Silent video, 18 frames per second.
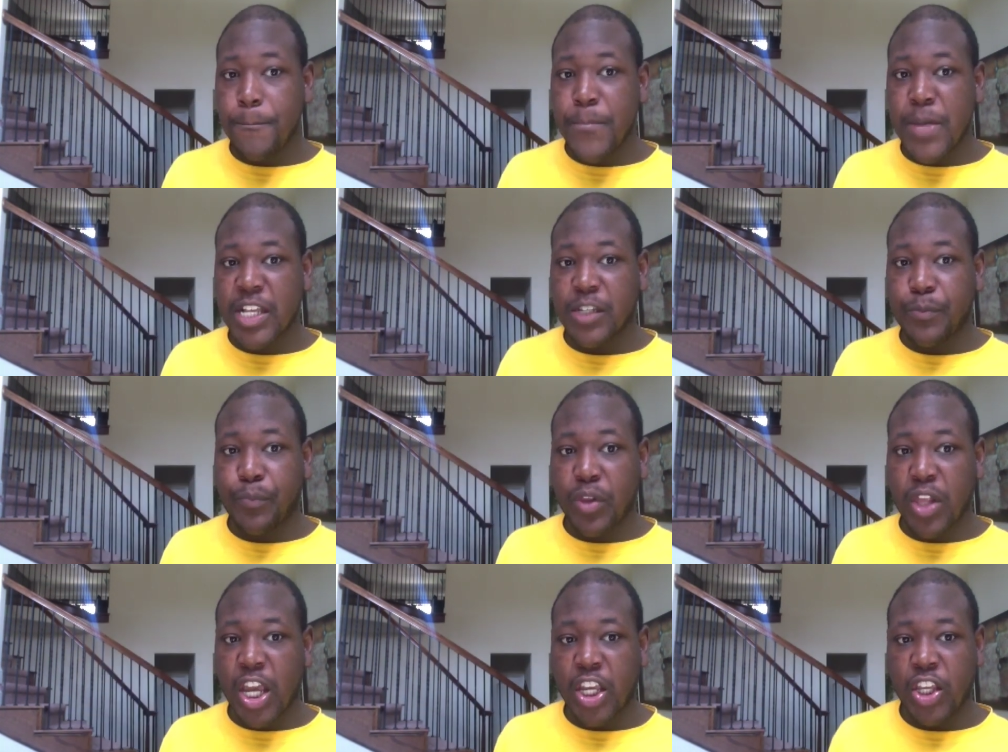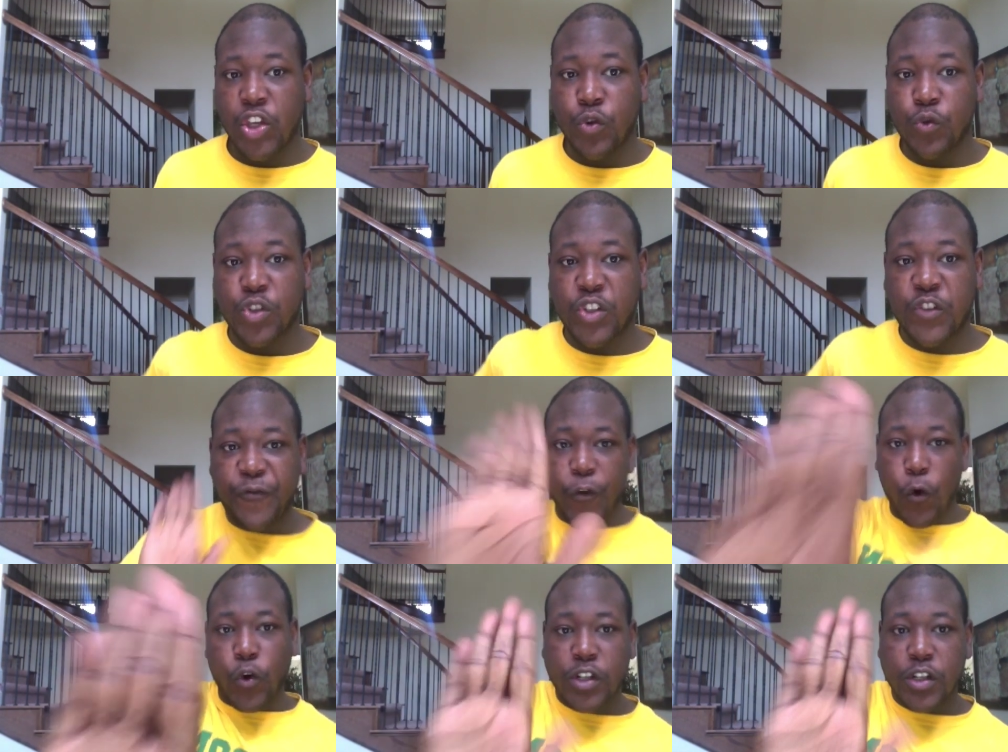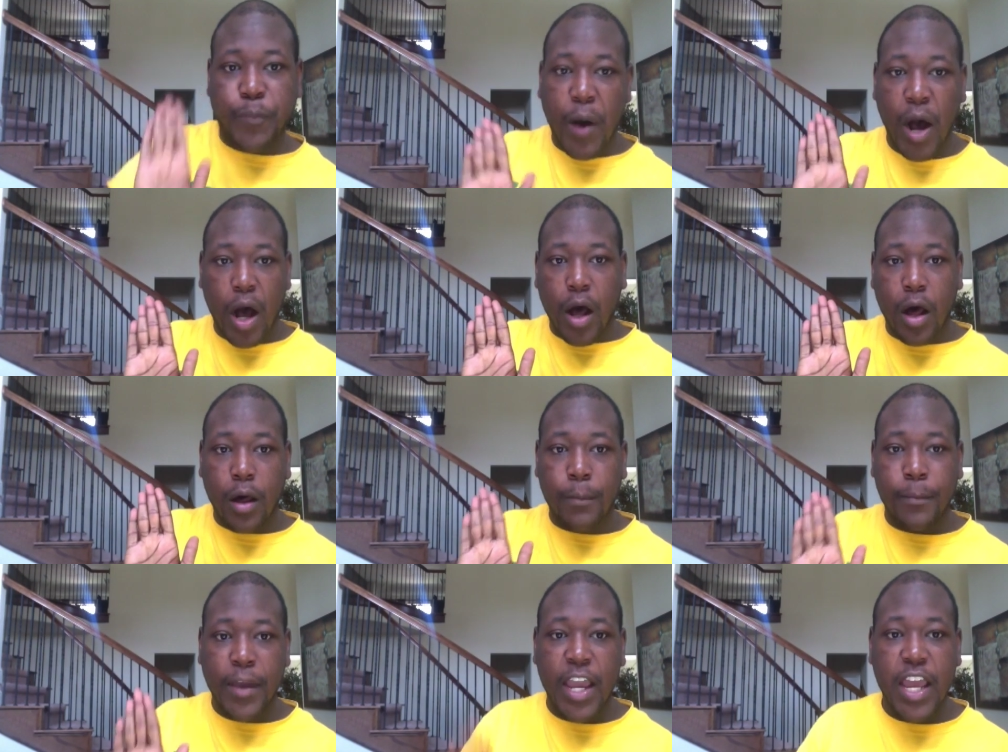Miss Blake used force
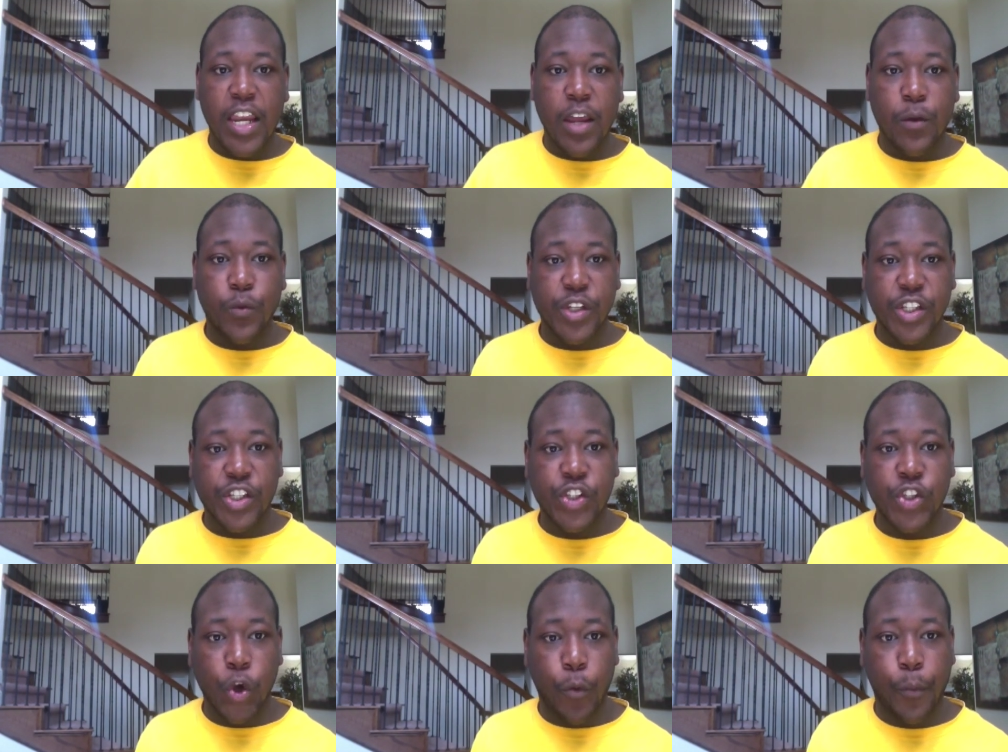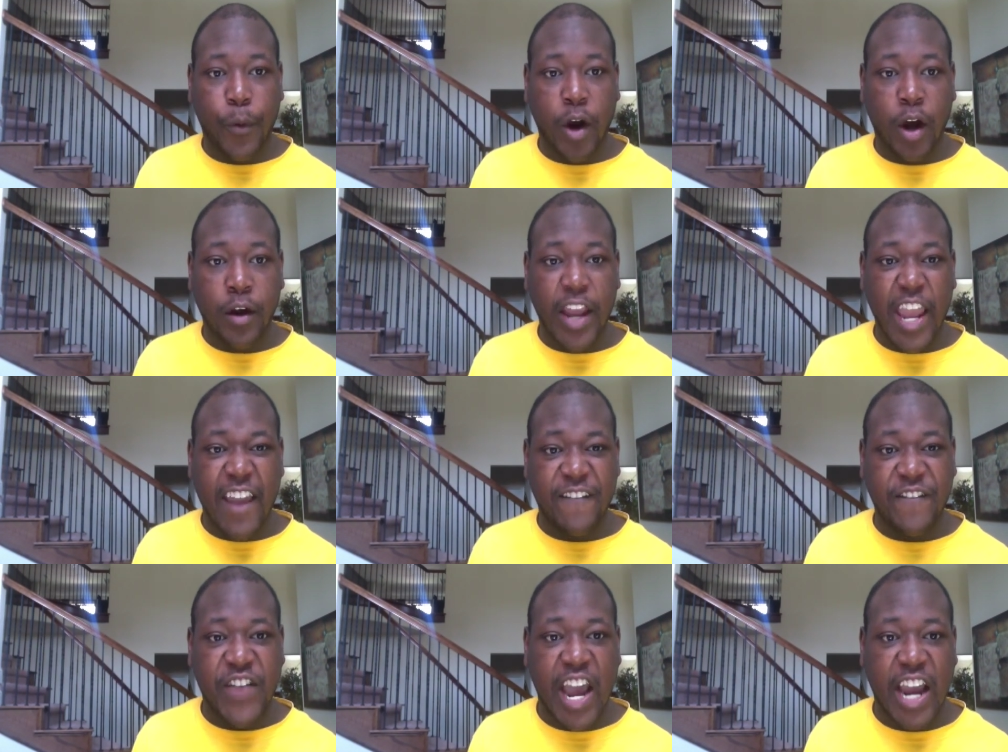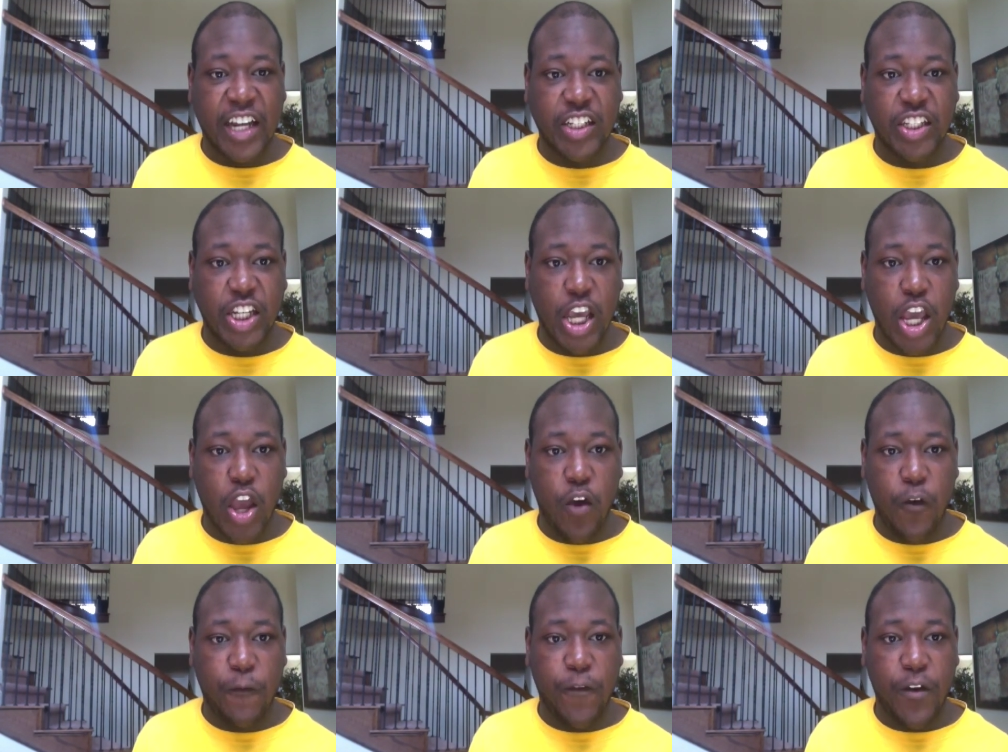palm, and it was super
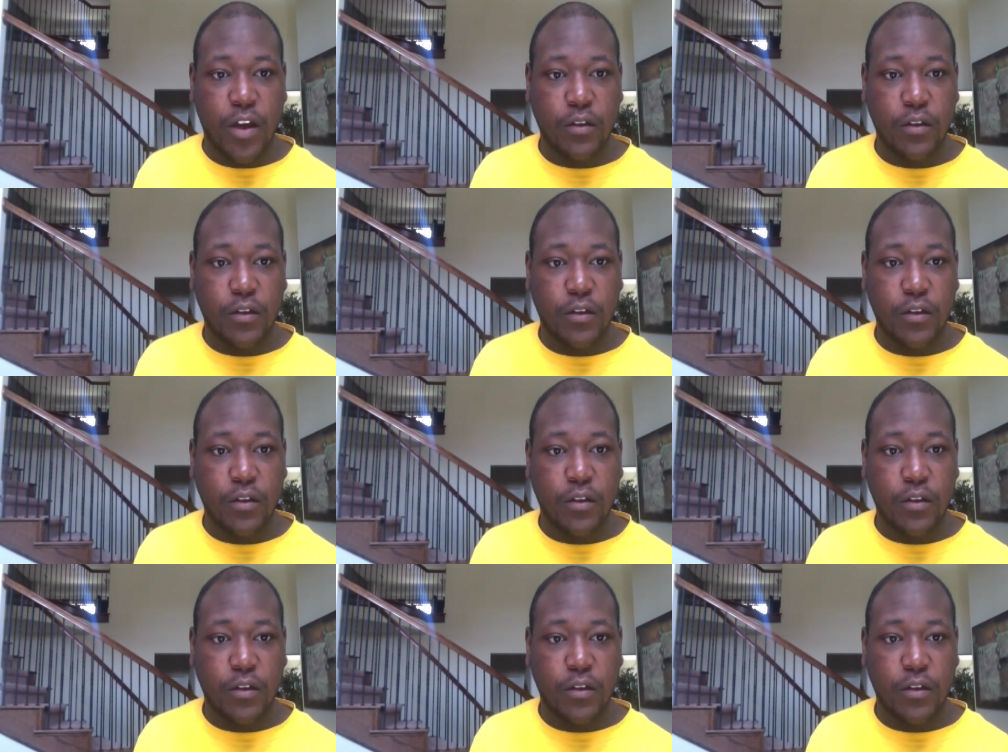effective.